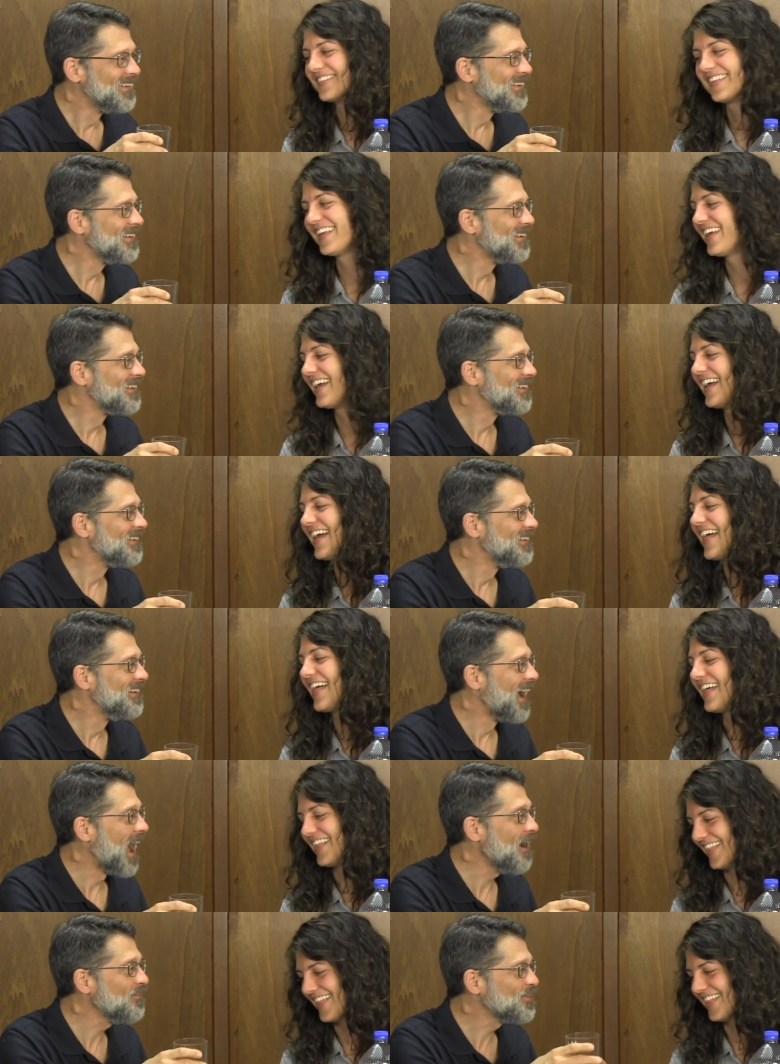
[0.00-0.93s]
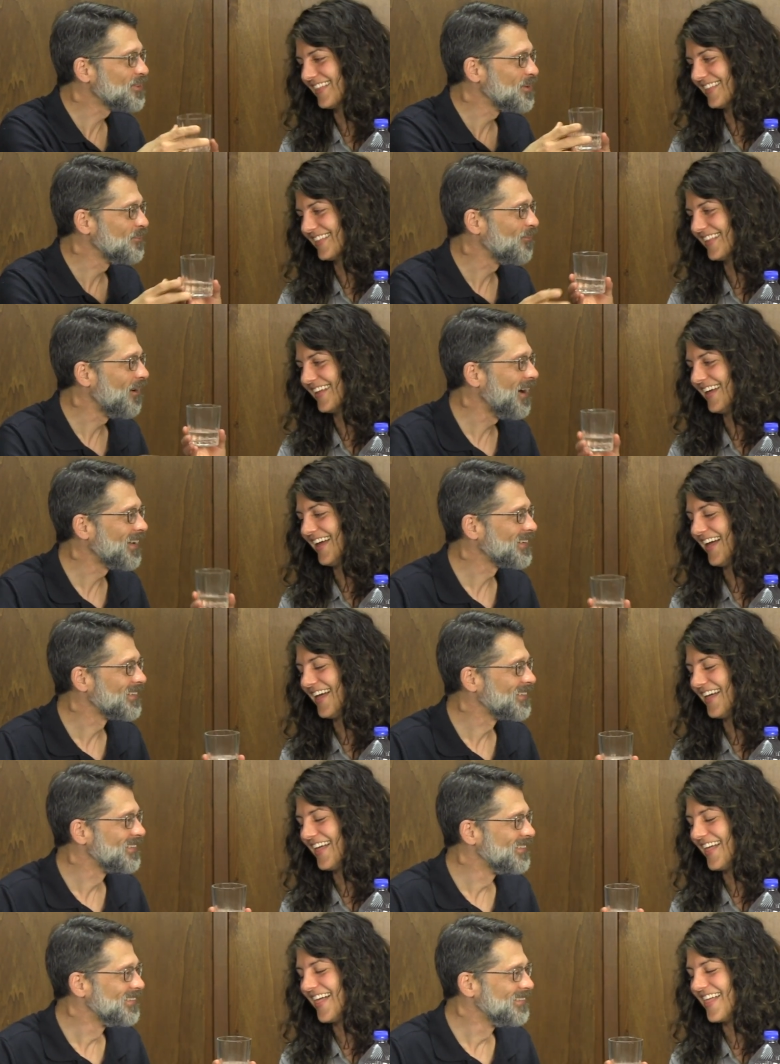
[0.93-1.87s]
Speaker 1: Here, have some
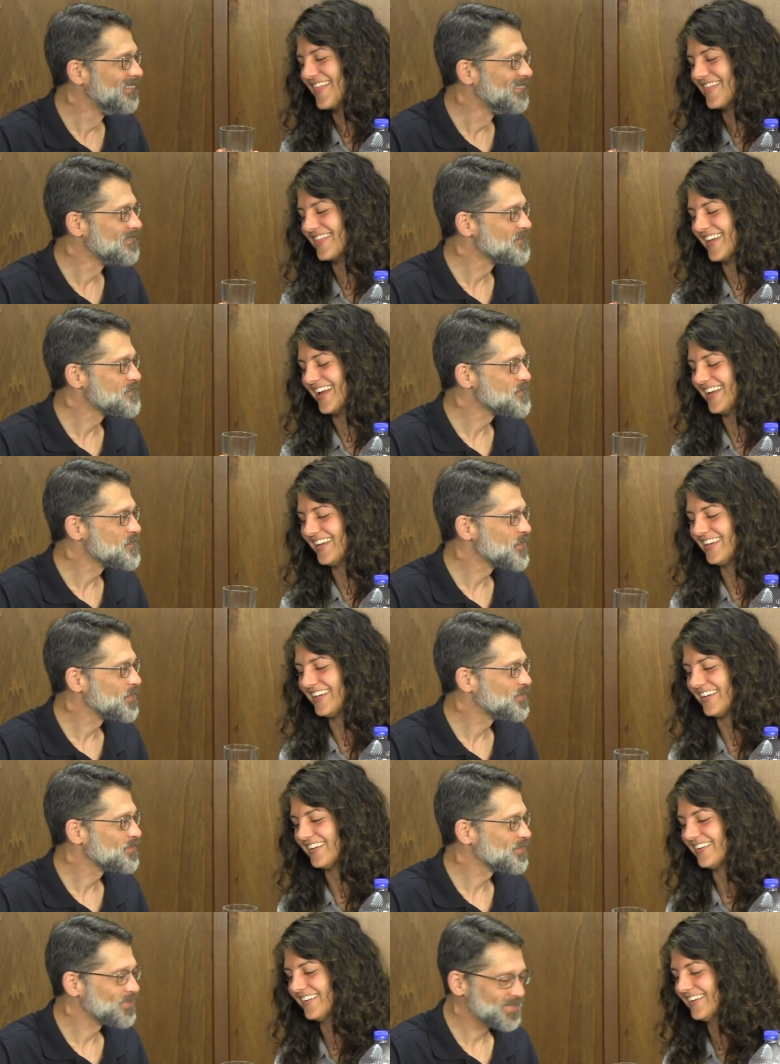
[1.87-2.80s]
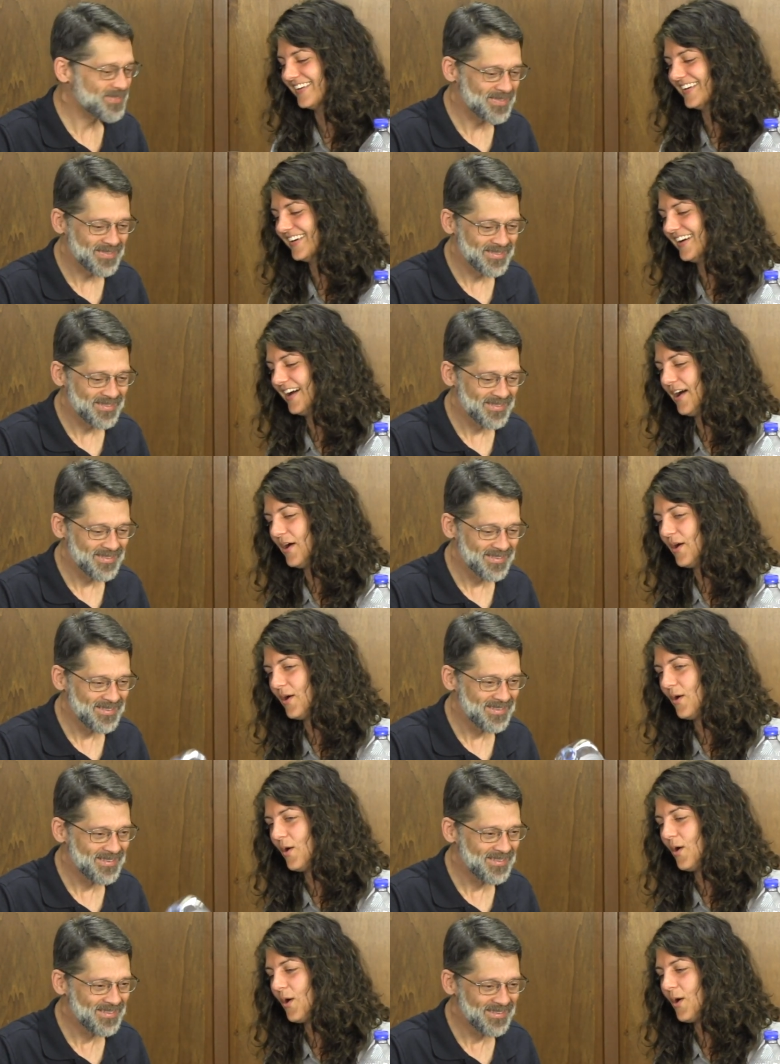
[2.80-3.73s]
water.
Speaker 2: Thank you.
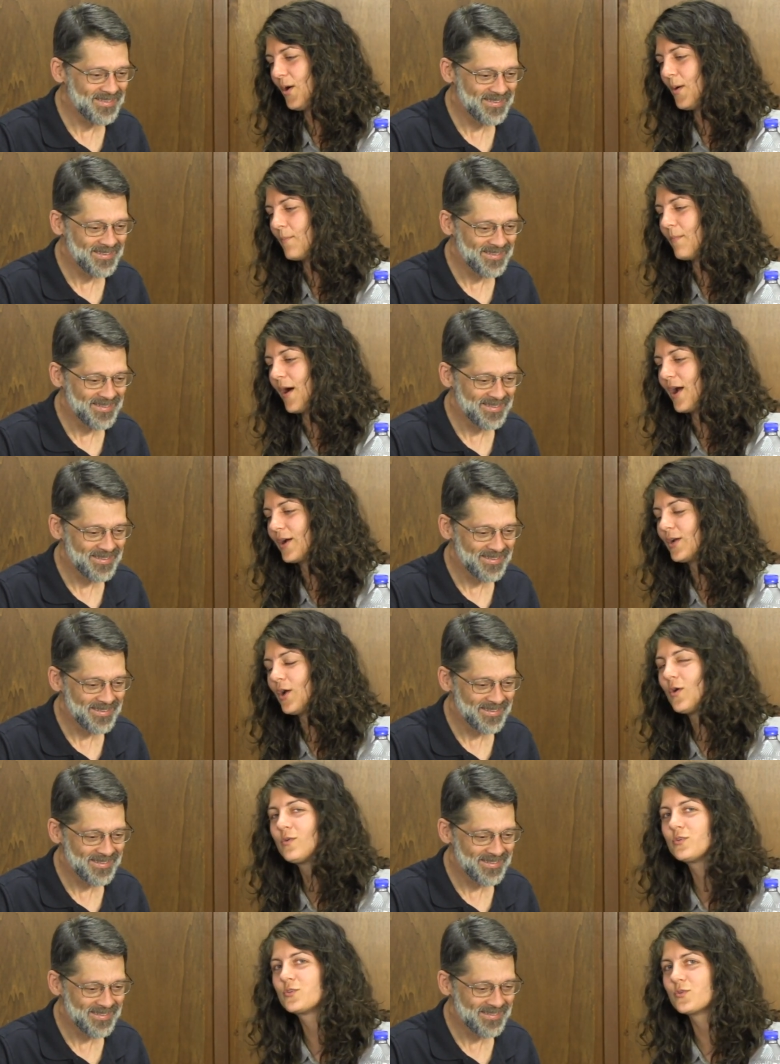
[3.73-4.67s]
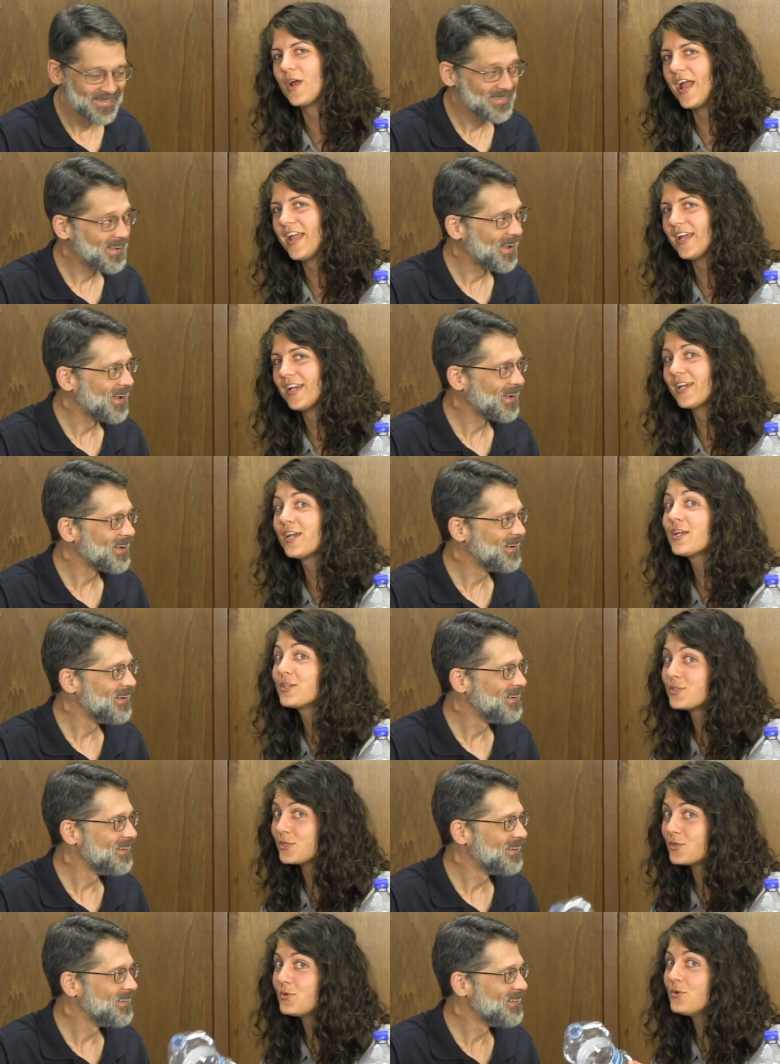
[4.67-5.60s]
Marco drank
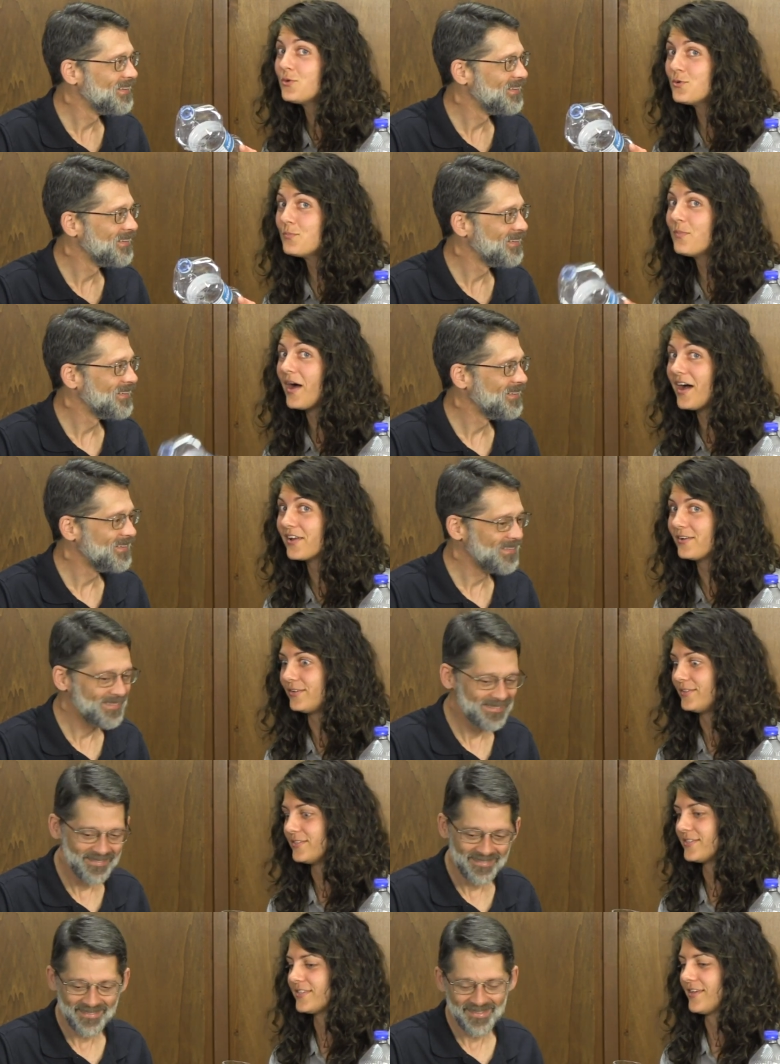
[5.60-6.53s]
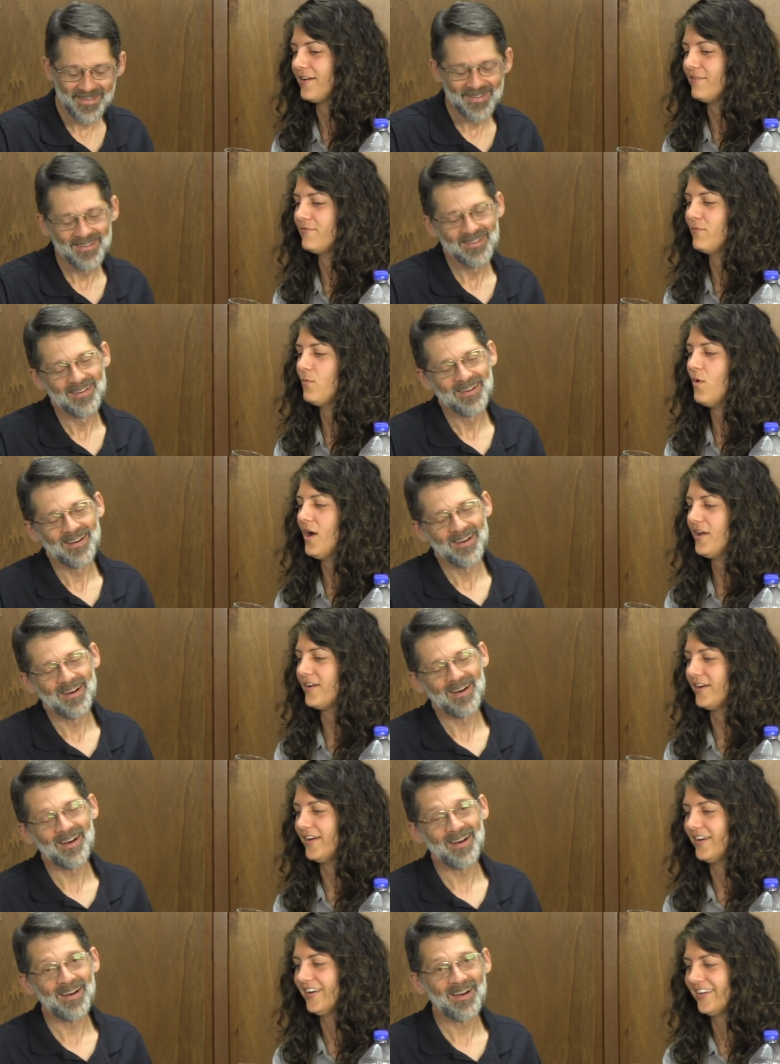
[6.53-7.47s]
two bottles of water.
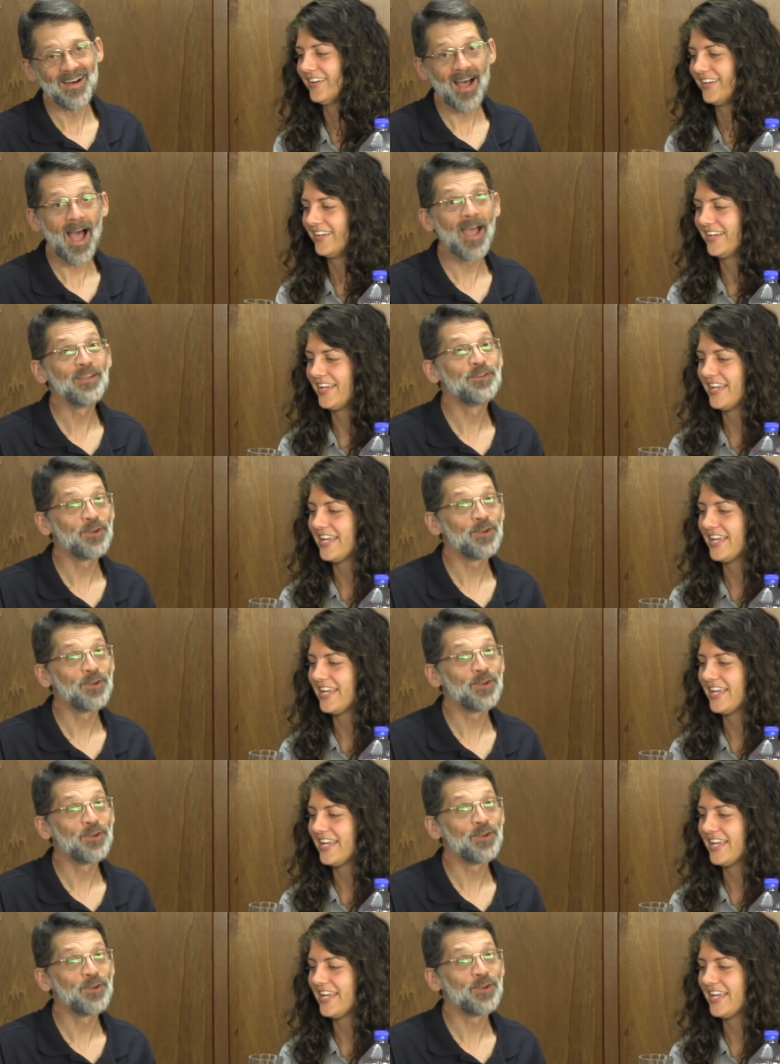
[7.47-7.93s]
Speaker 1: I